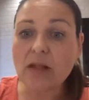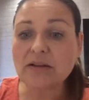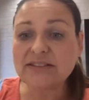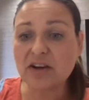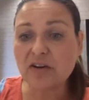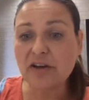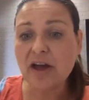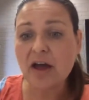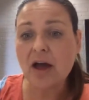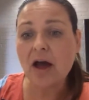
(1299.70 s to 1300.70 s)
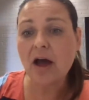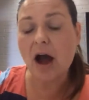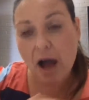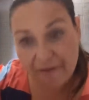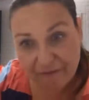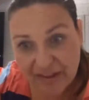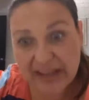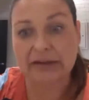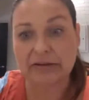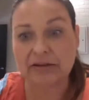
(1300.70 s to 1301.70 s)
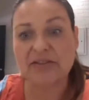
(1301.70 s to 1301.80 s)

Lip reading: So I feel